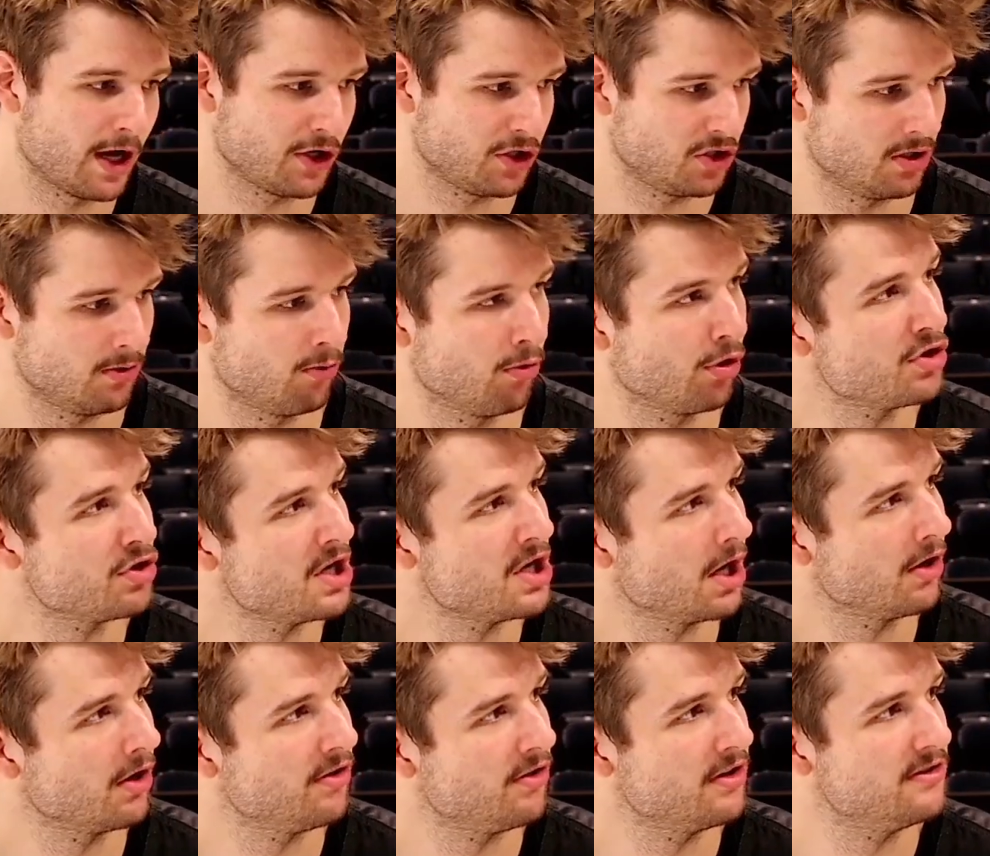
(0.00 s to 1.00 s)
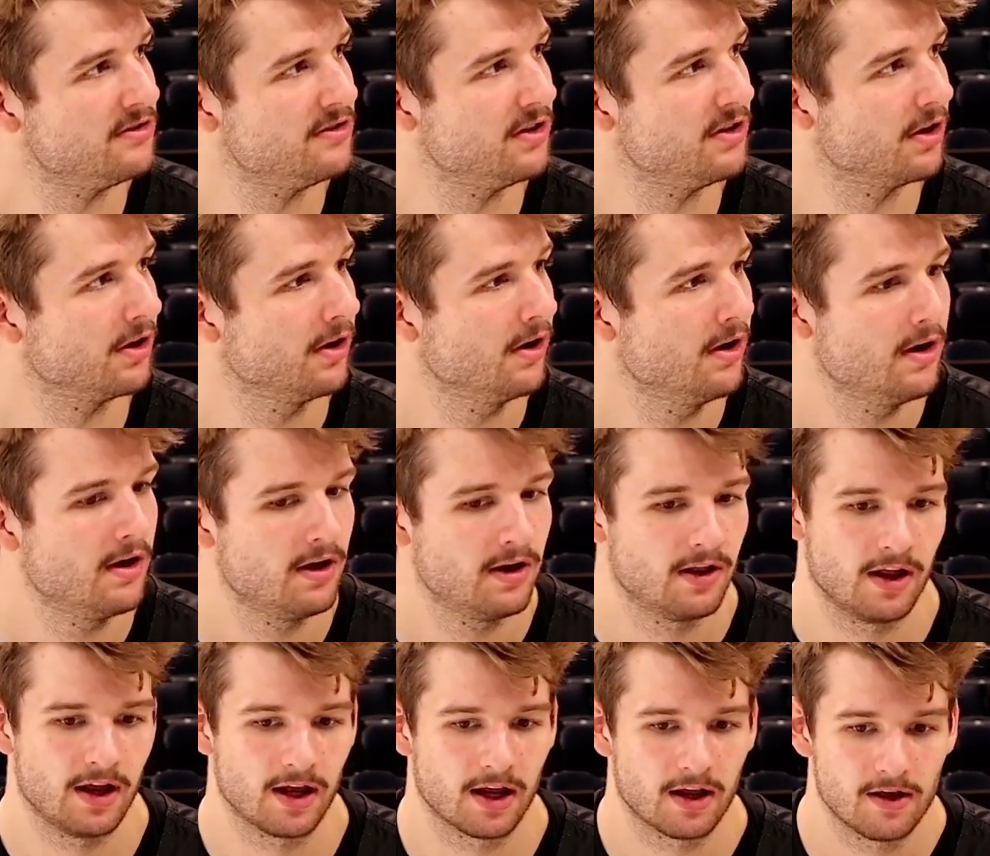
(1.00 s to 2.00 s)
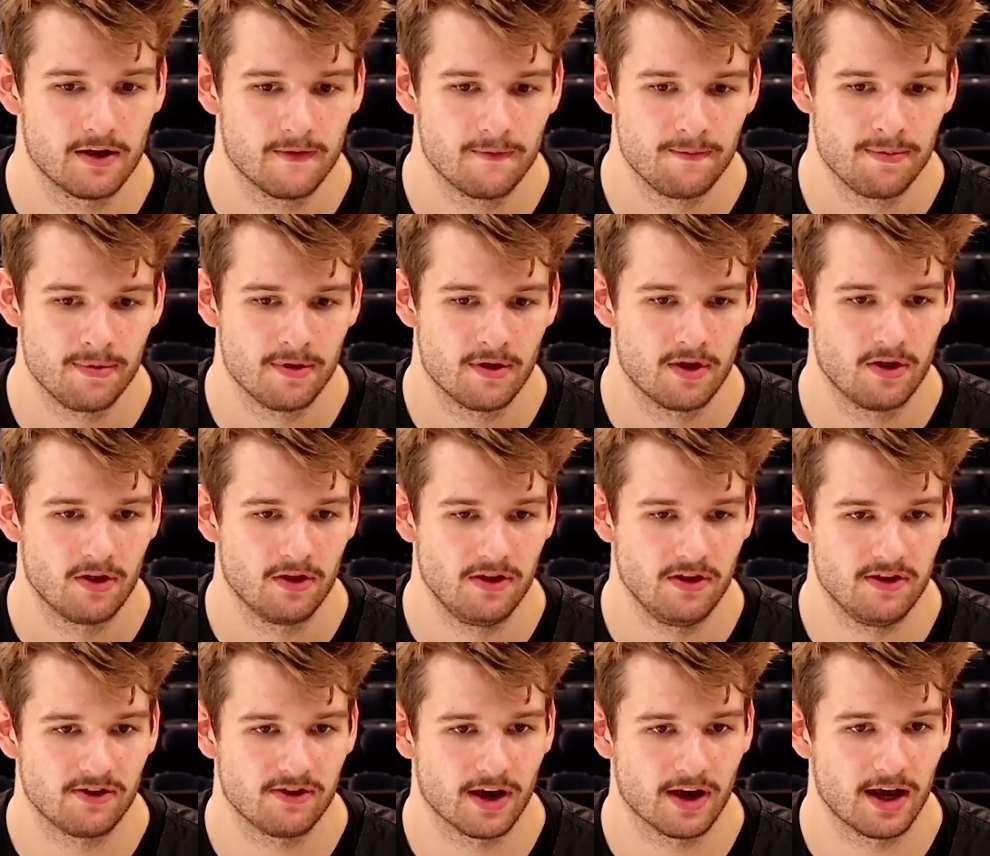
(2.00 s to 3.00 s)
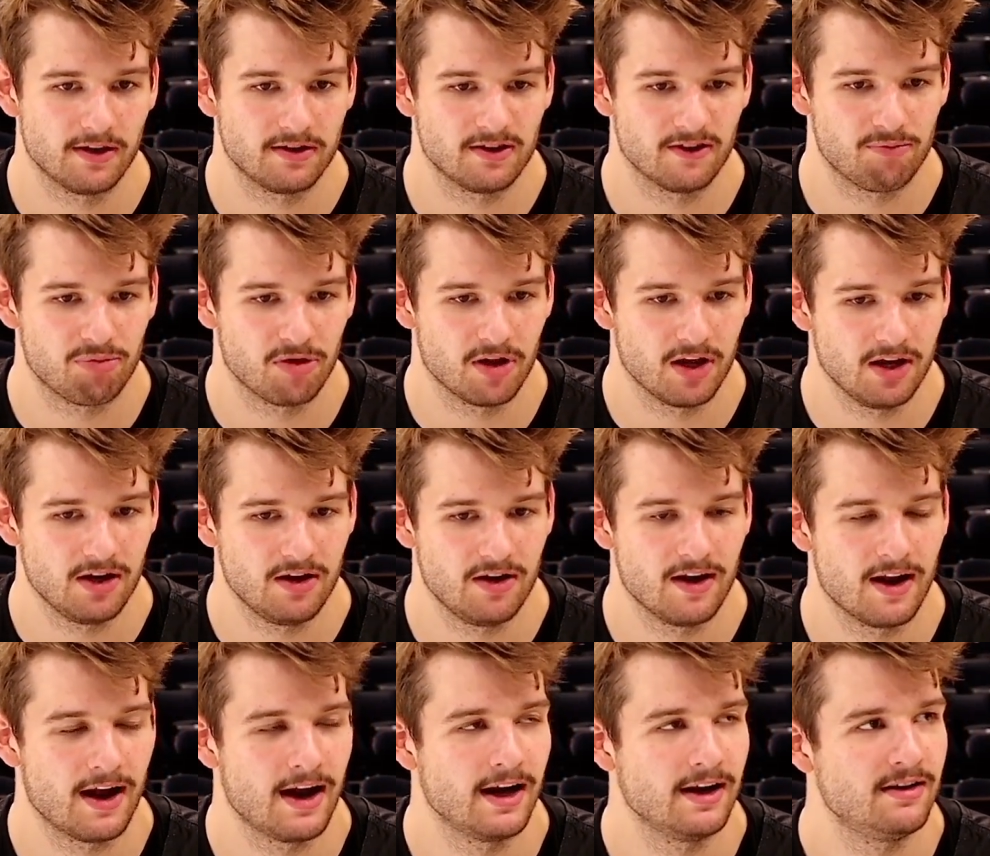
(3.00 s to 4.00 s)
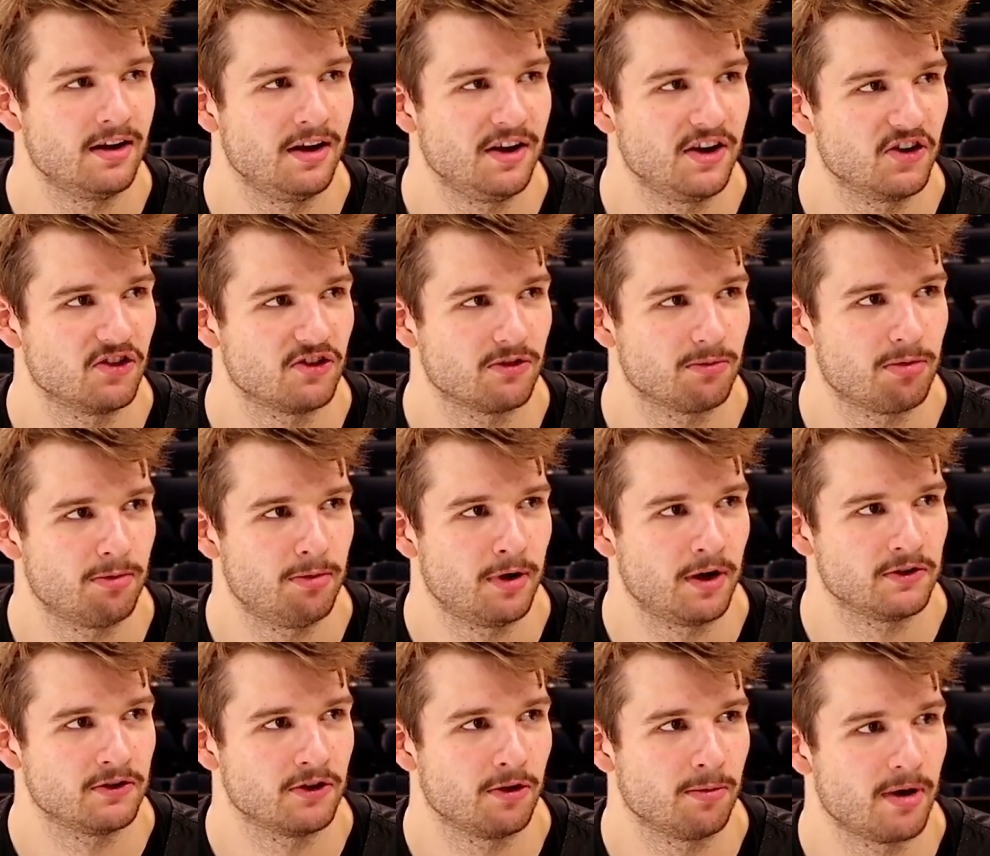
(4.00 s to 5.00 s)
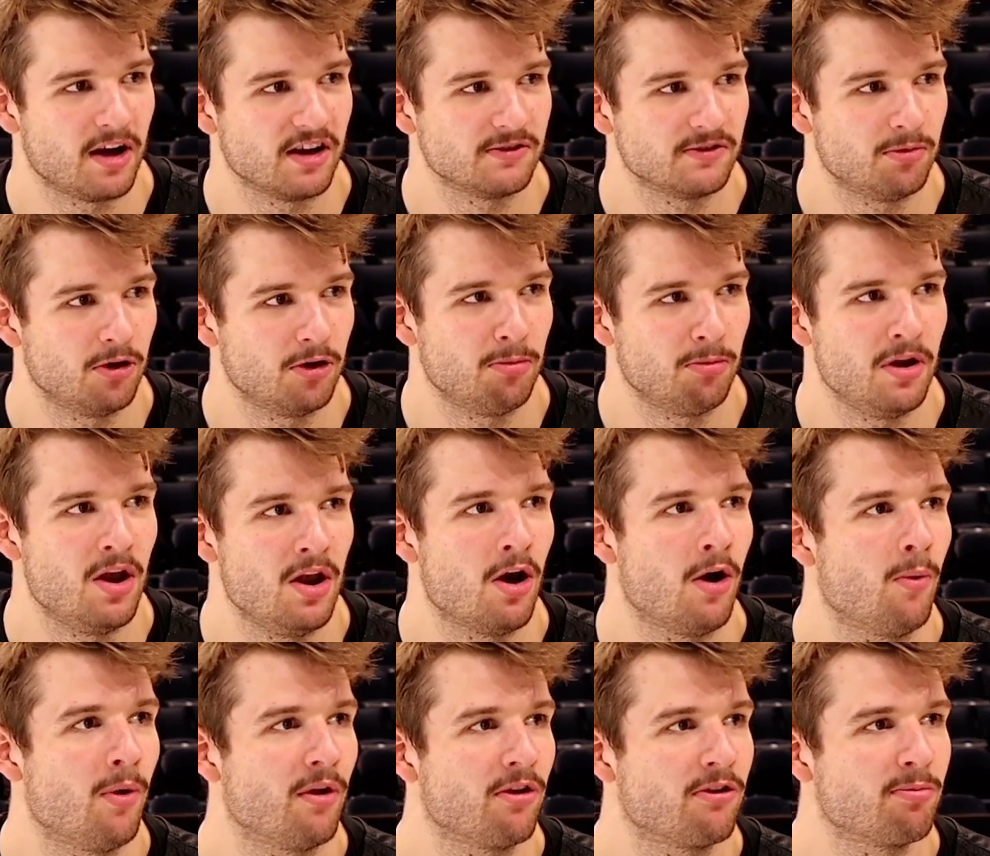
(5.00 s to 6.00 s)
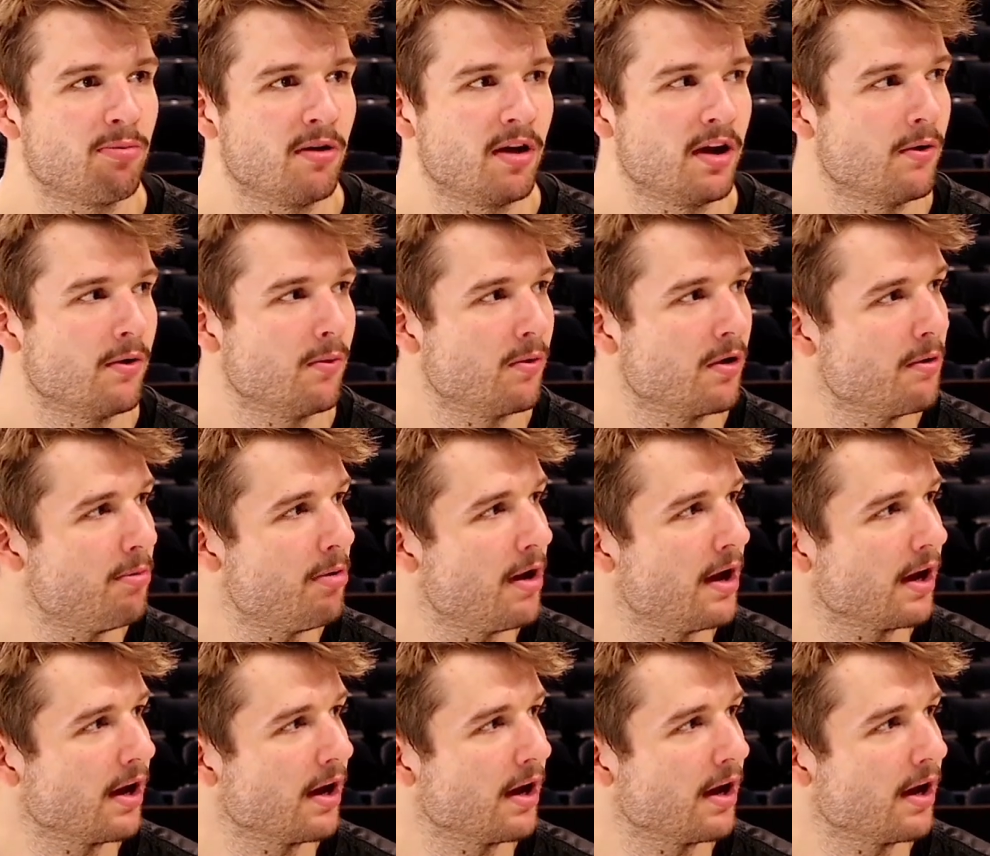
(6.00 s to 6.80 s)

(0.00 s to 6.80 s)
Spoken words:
year, more Jared this year. These guys have played 9-10 years of professional basketball, but not once played in Winnipeg.